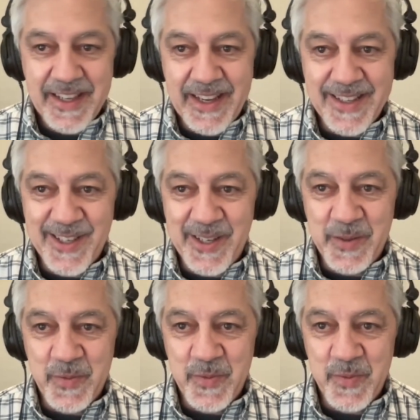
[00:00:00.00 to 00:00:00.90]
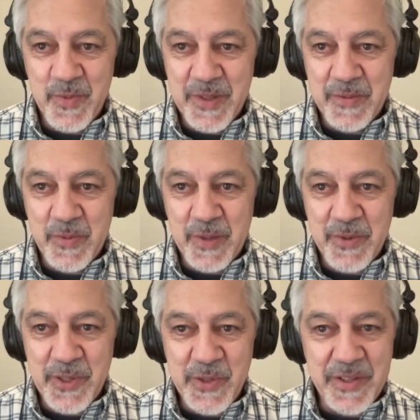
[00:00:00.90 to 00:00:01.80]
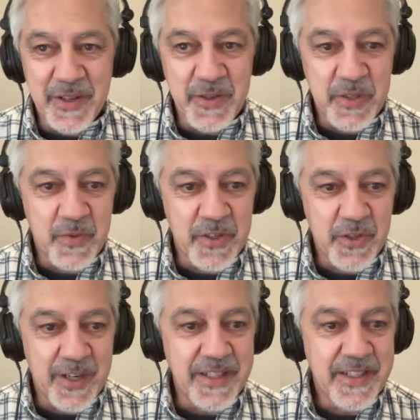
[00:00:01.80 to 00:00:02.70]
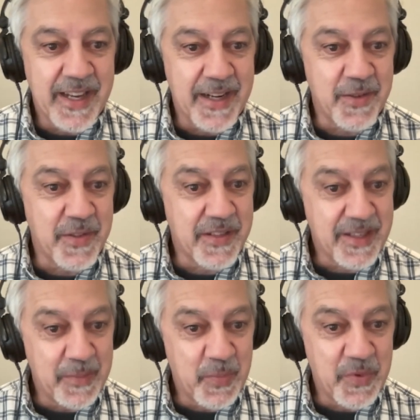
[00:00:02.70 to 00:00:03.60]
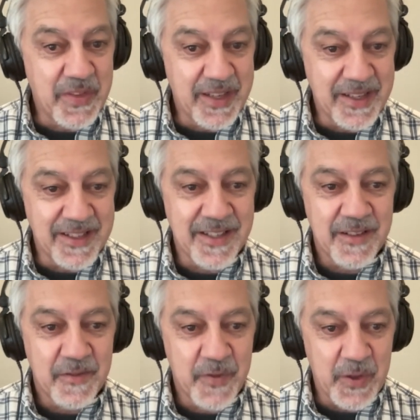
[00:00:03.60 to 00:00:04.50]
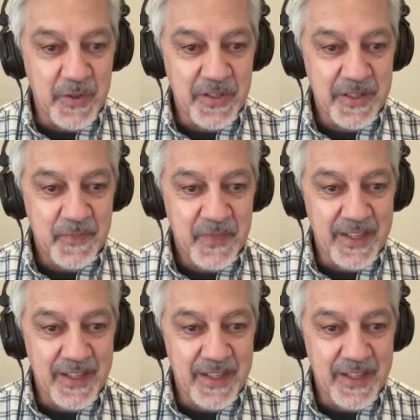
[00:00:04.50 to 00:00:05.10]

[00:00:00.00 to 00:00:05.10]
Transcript: And what we're doing though is we're trying to tackle the simple things first.